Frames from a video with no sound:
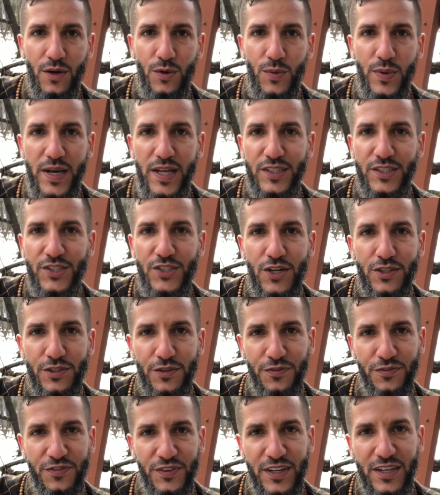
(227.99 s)
We can start to
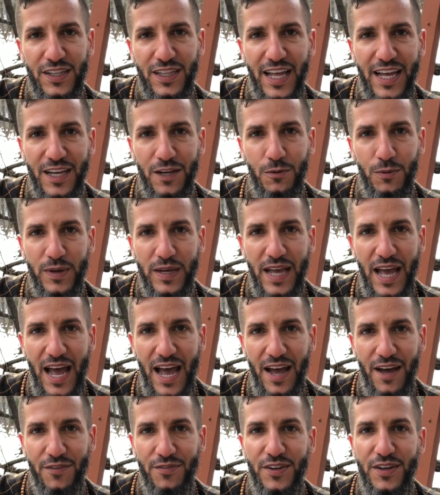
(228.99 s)
feel like we
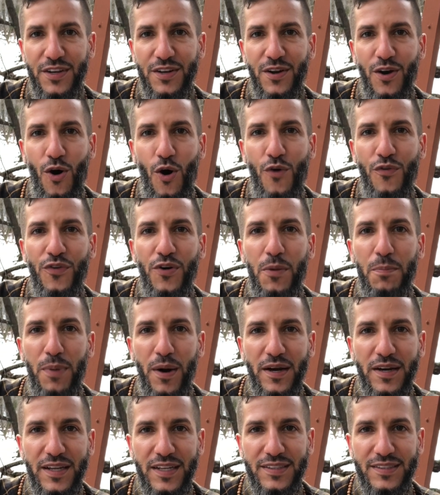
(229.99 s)
have an
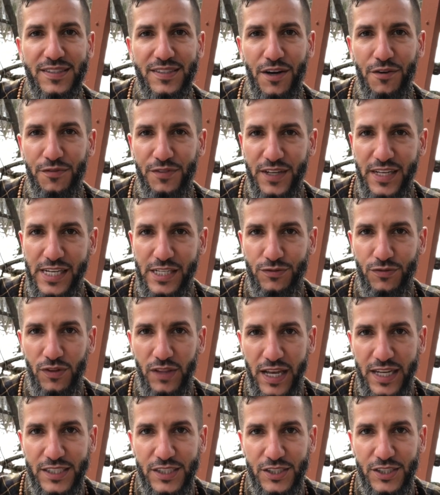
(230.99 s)
overabundance of these
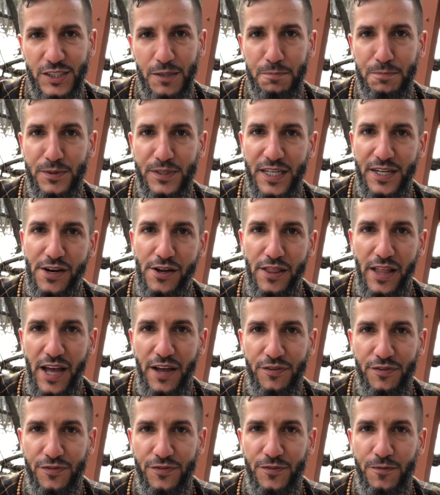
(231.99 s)
relationships in our
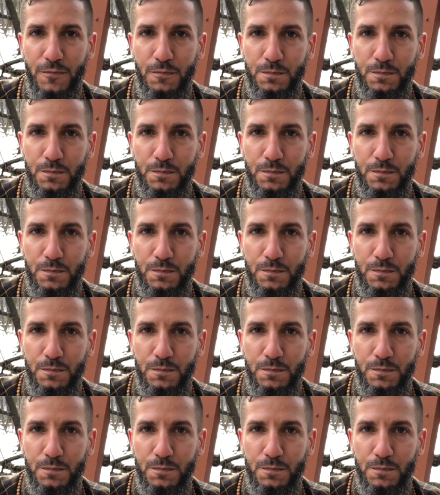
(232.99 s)
life.